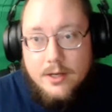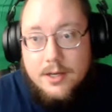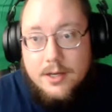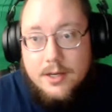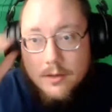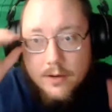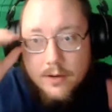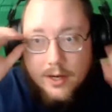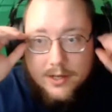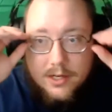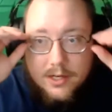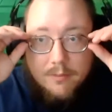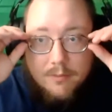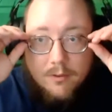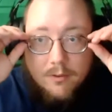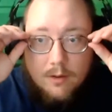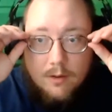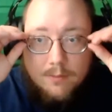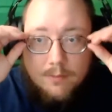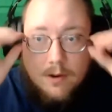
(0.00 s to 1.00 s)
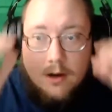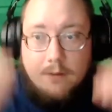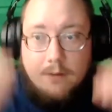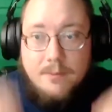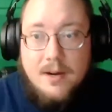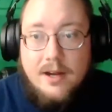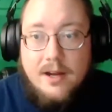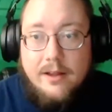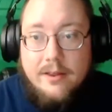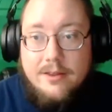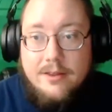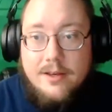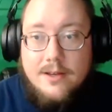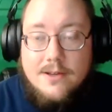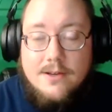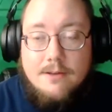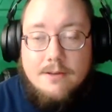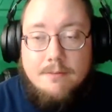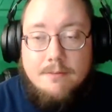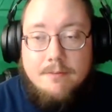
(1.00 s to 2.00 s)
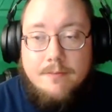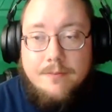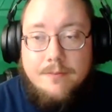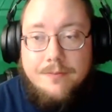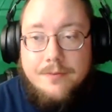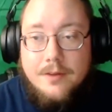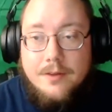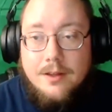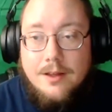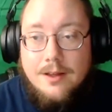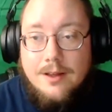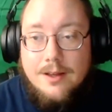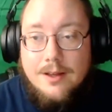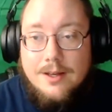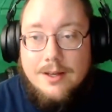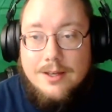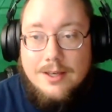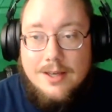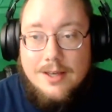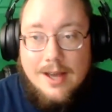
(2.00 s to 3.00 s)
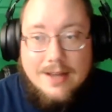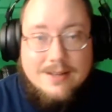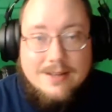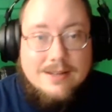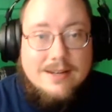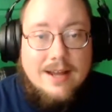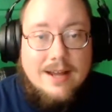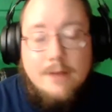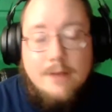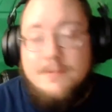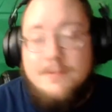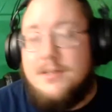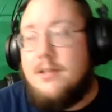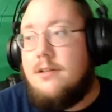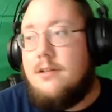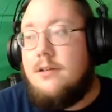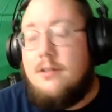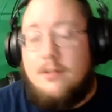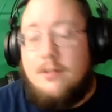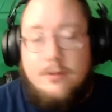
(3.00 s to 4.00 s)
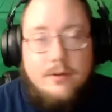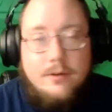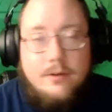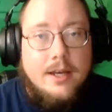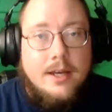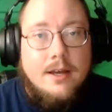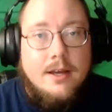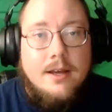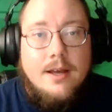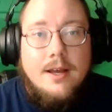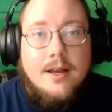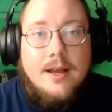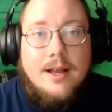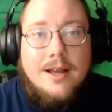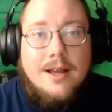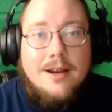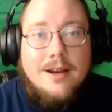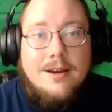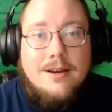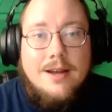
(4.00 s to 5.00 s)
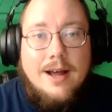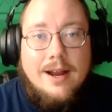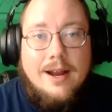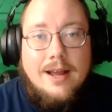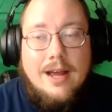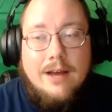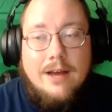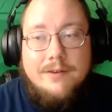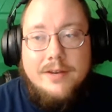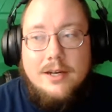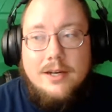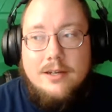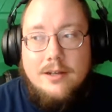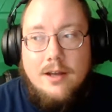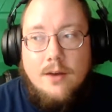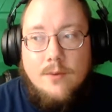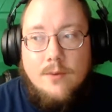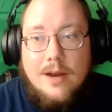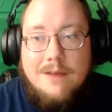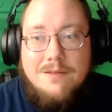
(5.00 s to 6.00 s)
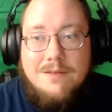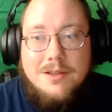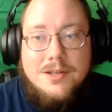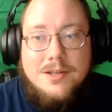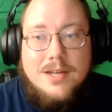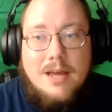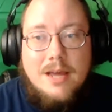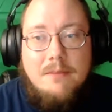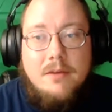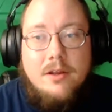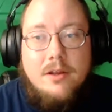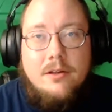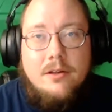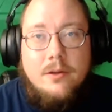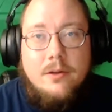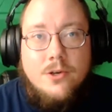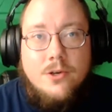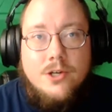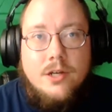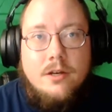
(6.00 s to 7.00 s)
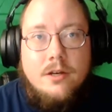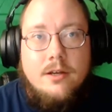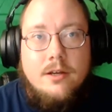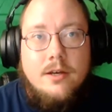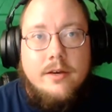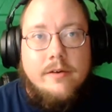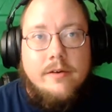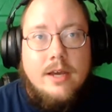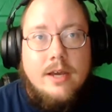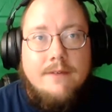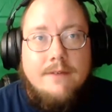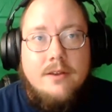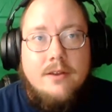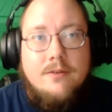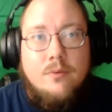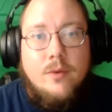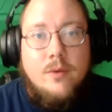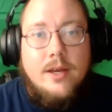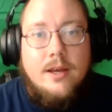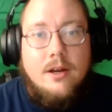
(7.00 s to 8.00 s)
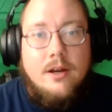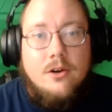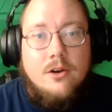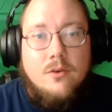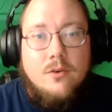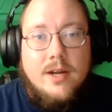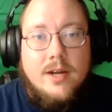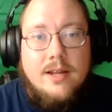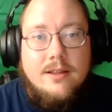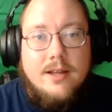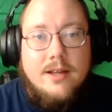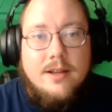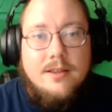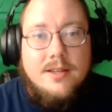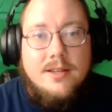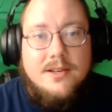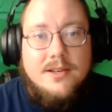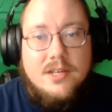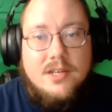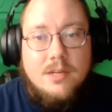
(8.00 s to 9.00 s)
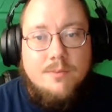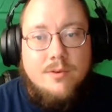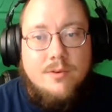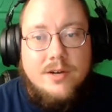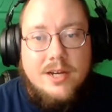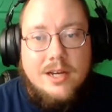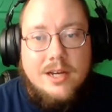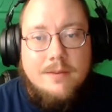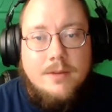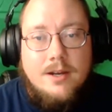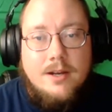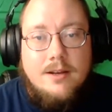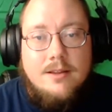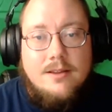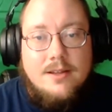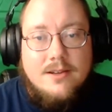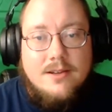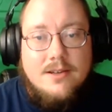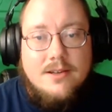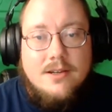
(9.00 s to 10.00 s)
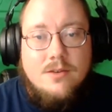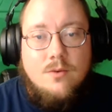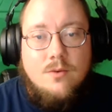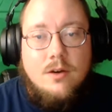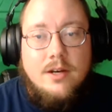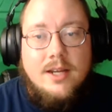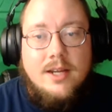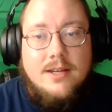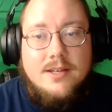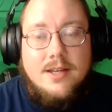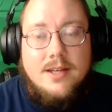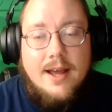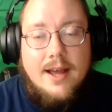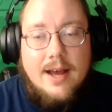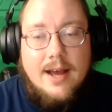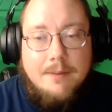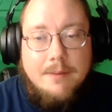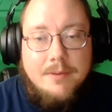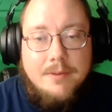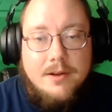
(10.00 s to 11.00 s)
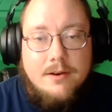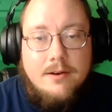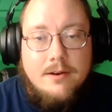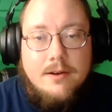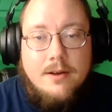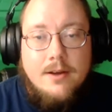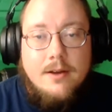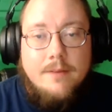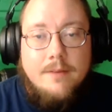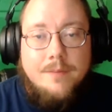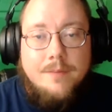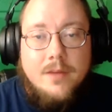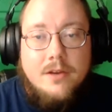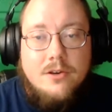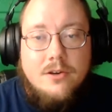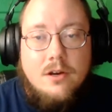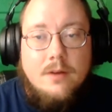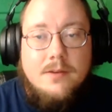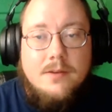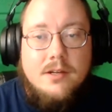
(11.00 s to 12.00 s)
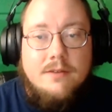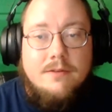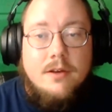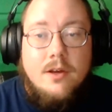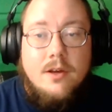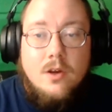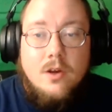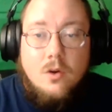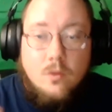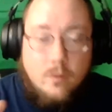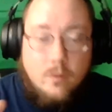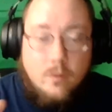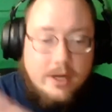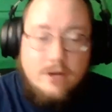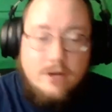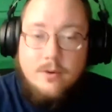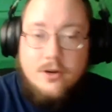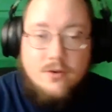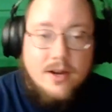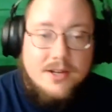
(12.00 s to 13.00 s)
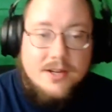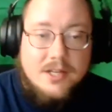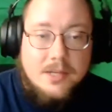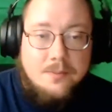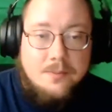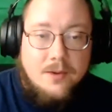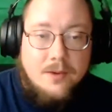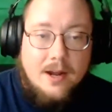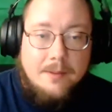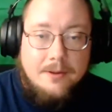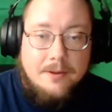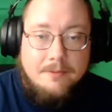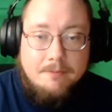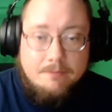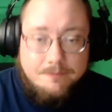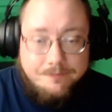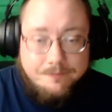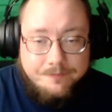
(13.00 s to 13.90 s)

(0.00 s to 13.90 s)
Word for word: Disagreeing is an important part of polytheism. Yes, absolutely. And not having to arrive at the same conclusion, even if we agree that this is the predicament and this is what needs to happen in terms of we need to address this problem,